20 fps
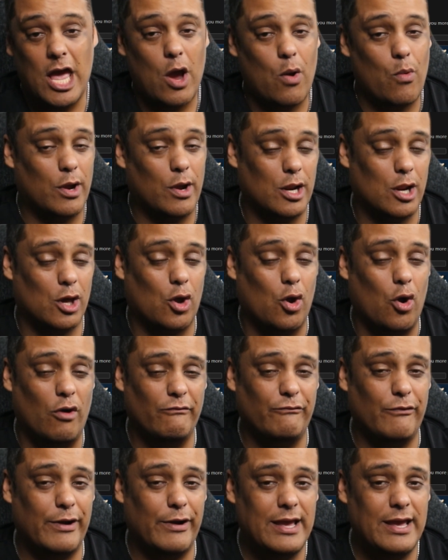We're going to go
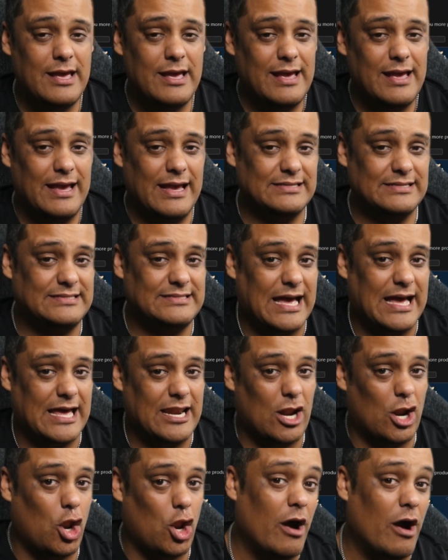over it. It's not
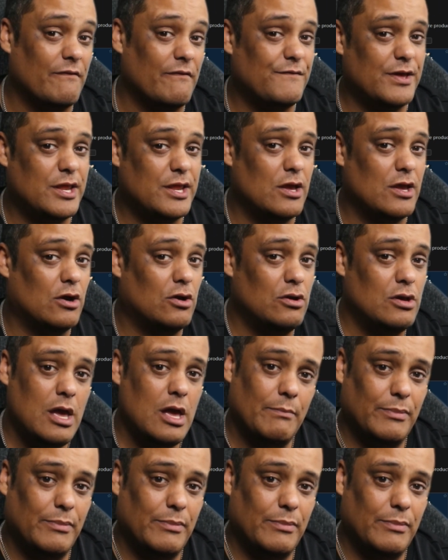a long video,